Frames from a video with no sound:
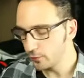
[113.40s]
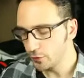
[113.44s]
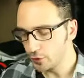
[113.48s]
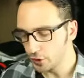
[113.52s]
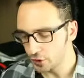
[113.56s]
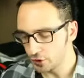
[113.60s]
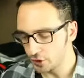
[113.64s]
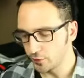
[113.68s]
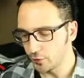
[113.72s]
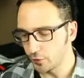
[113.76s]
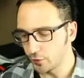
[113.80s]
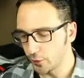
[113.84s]

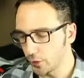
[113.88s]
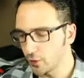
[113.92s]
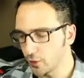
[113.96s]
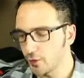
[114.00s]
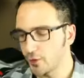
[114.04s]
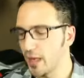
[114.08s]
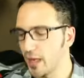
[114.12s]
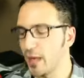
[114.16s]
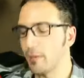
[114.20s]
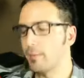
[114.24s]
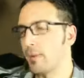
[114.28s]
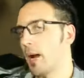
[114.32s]
just full
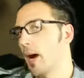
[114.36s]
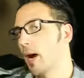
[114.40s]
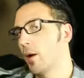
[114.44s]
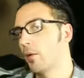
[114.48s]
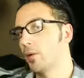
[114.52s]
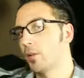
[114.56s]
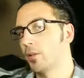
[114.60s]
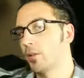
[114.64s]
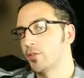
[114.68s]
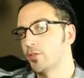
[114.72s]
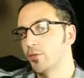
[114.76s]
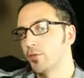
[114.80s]
of that
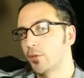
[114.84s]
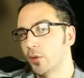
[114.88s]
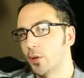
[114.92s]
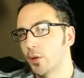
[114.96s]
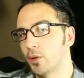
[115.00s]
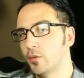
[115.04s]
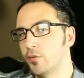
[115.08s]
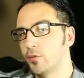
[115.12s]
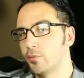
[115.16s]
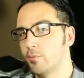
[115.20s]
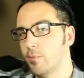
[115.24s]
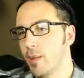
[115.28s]
power. It's
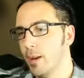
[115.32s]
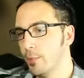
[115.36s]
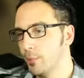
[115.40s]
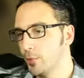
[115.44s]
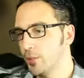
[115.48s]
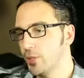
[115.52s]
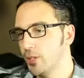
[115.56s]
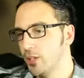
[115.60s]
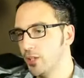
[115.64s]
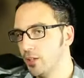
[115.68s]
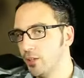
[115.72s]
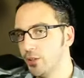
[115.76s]
full of
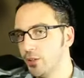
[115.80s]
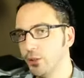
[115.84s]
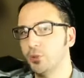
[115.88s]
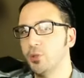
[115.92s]
memory.